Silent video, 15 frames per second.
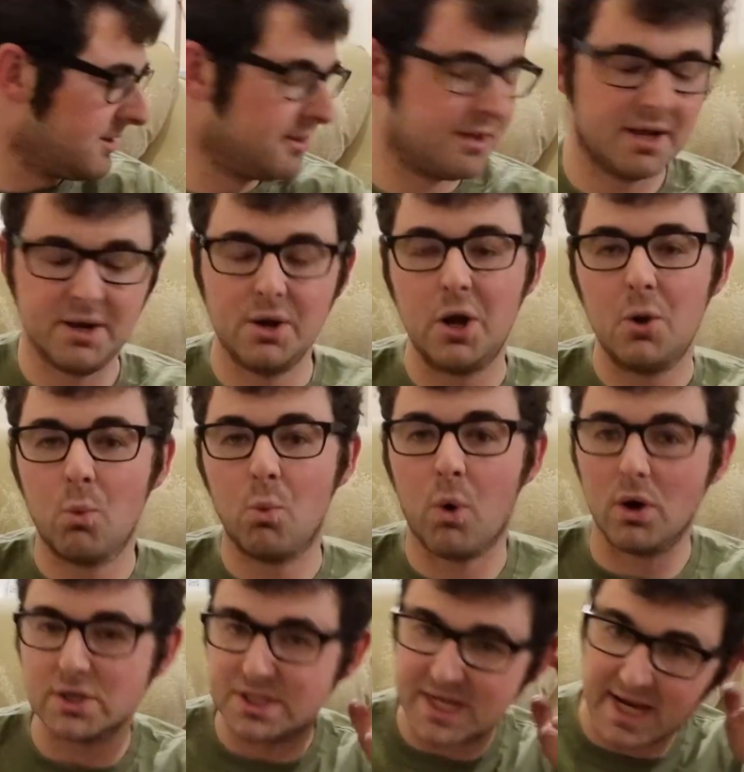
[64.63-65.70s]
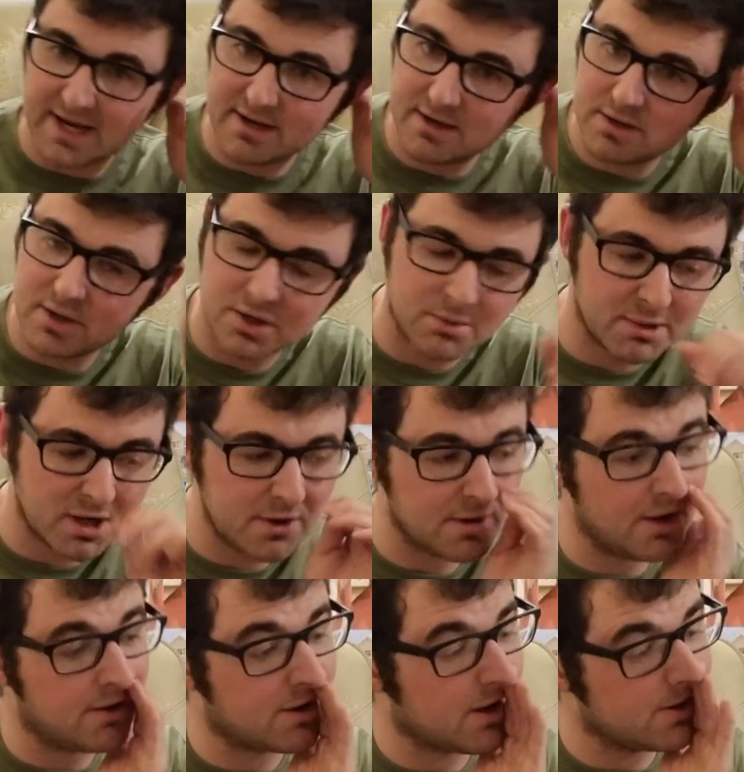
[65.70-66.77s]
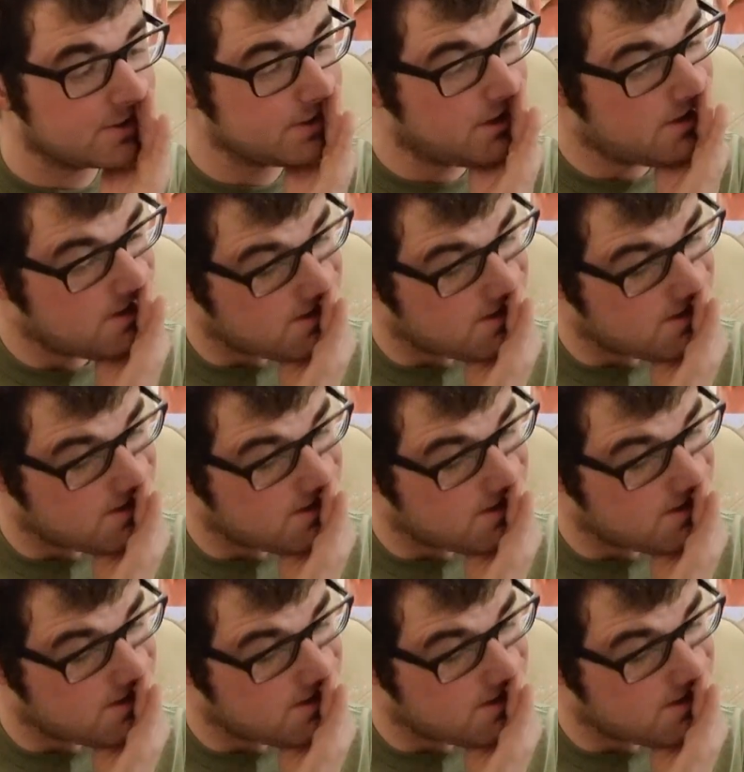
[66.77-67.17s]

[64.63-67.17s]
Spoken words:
than what's in the 00 locos.